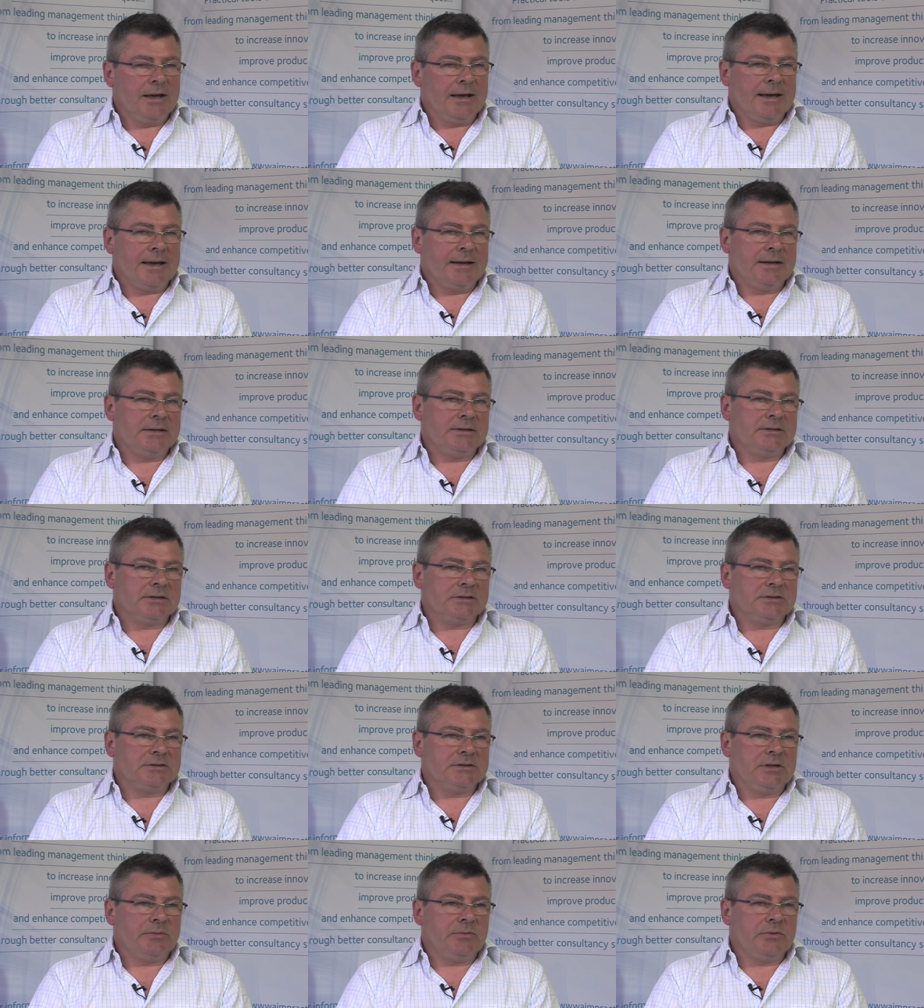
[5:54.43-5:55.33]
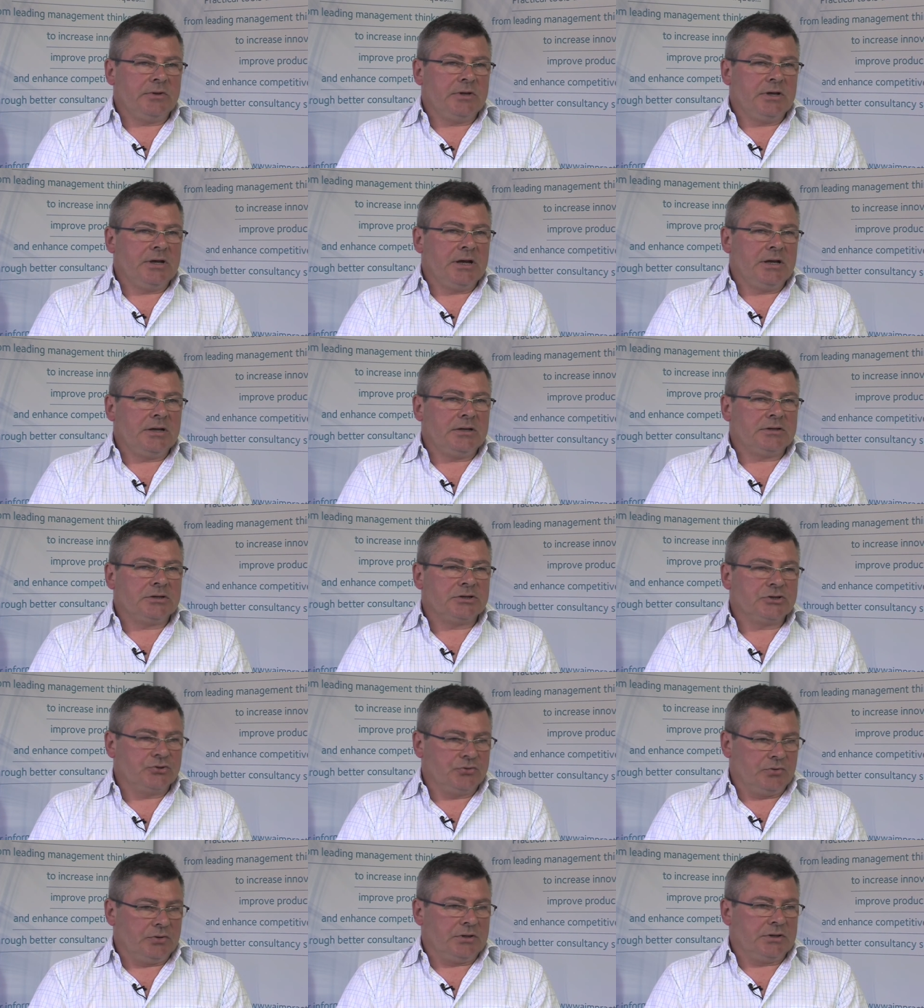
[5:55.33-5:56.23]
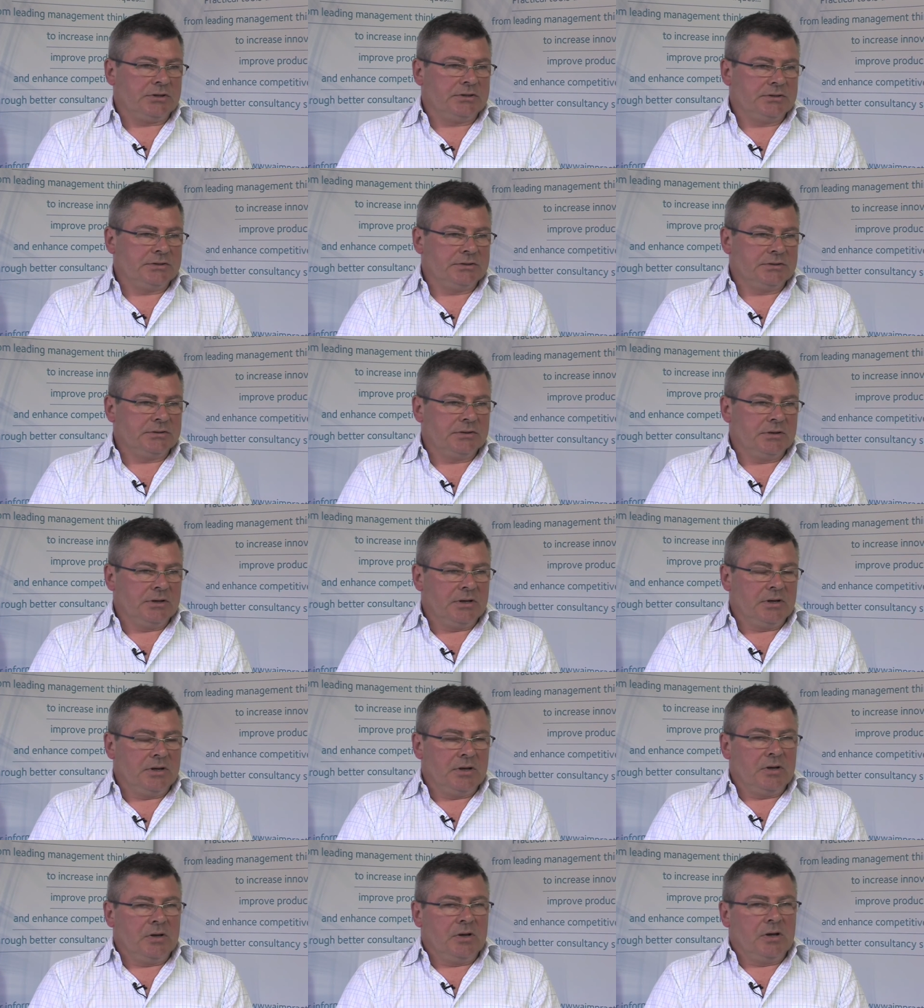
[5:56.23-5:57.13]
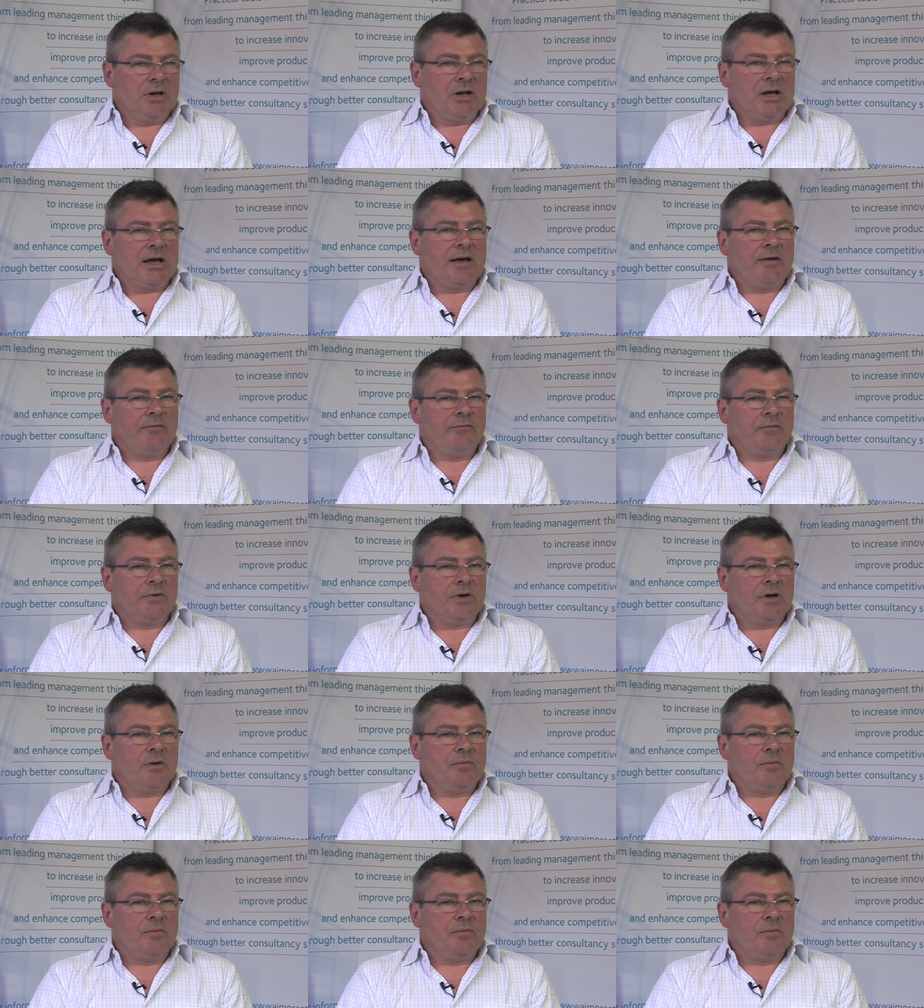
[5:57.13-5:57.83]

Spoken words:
And it does seem that the industrialists have